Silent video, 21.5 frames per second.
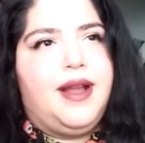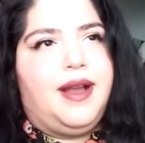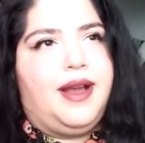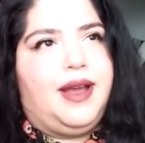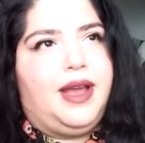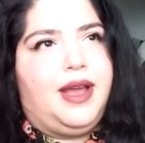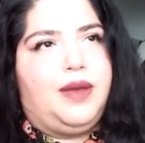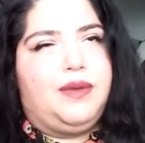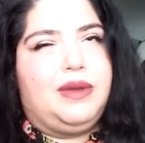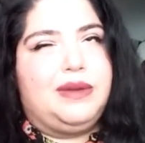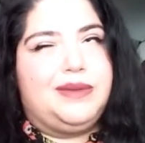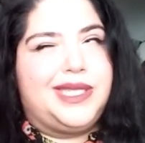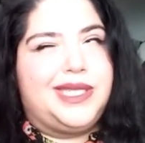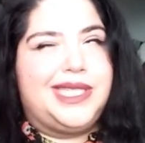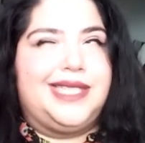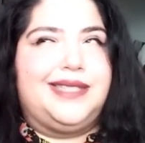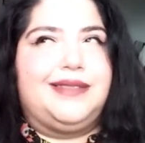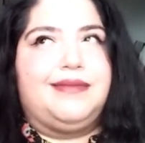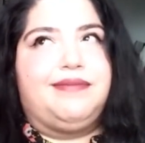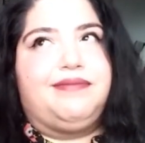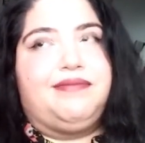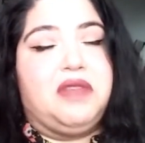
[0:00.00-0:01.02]
I'm
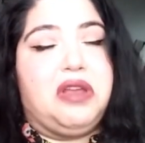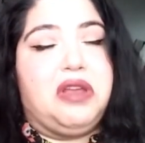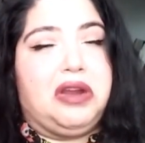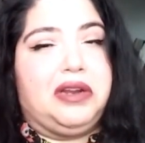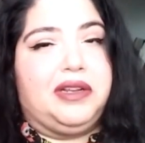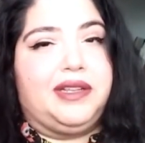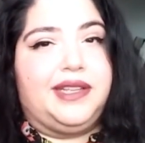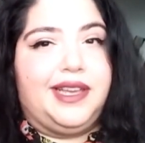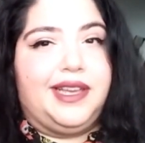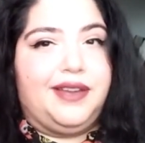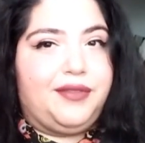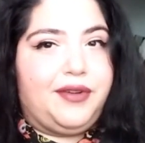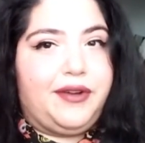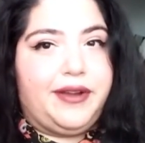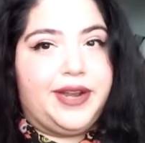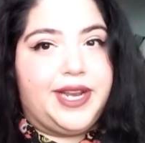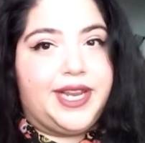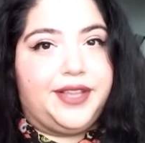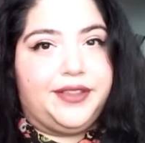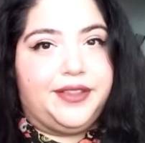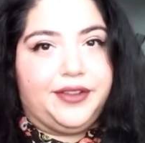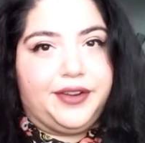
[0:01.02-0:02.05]
just hardly ever on
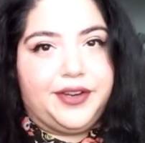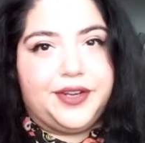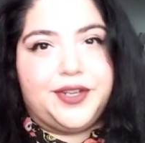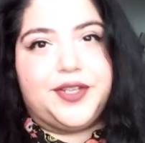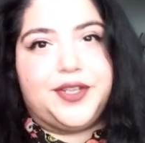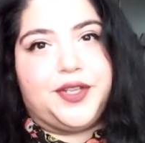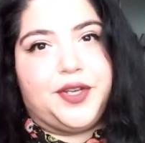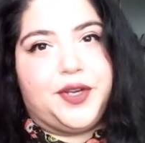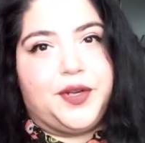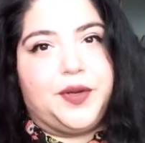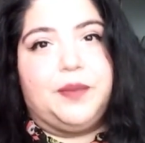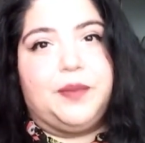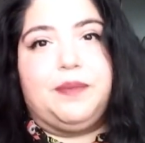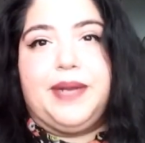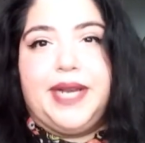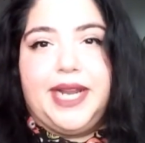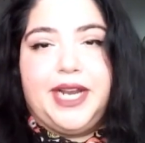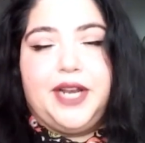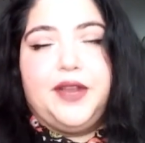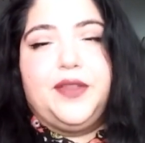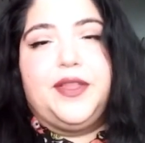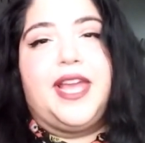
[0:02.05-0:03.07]
either, so but
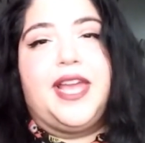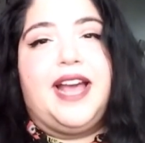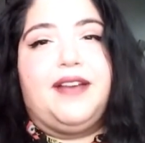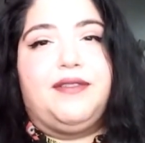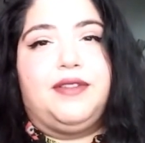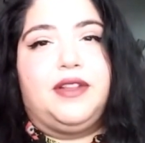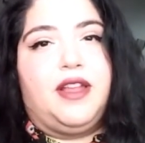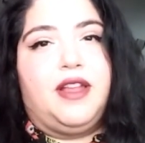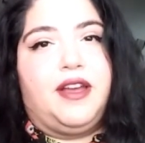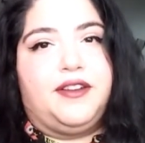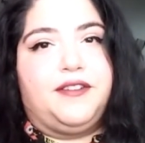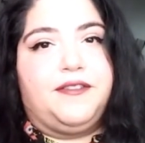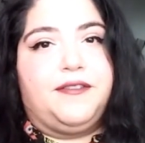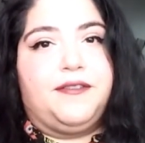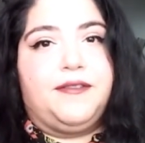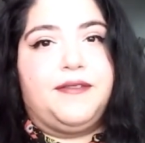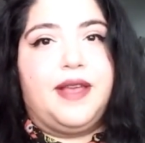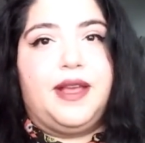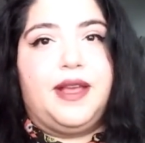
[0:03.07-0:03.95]
I know they have a lot of